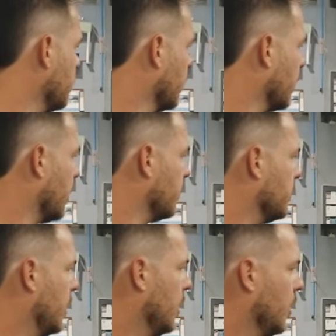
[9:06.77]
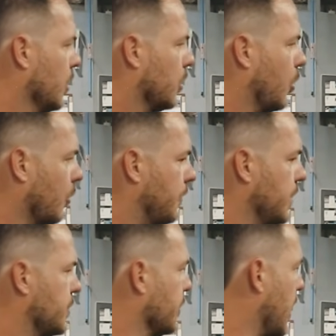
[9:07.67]
But cool
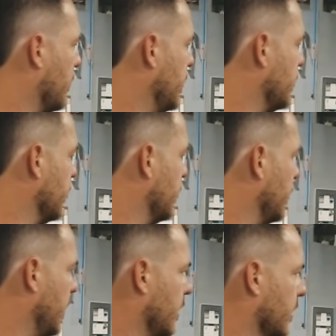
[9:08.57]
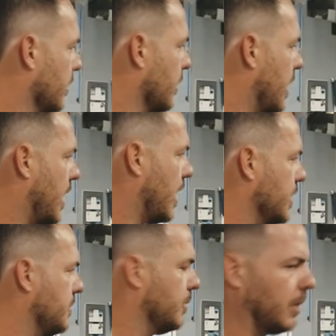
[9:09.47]
feature that we do here at High
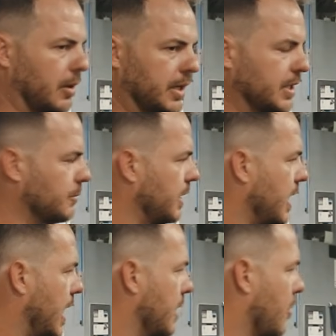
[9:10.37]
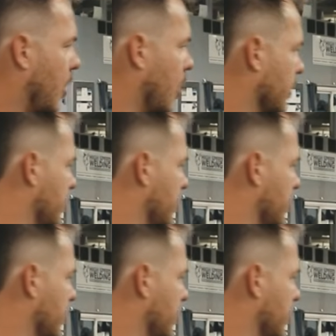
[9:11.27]
Speed Welding is we name all the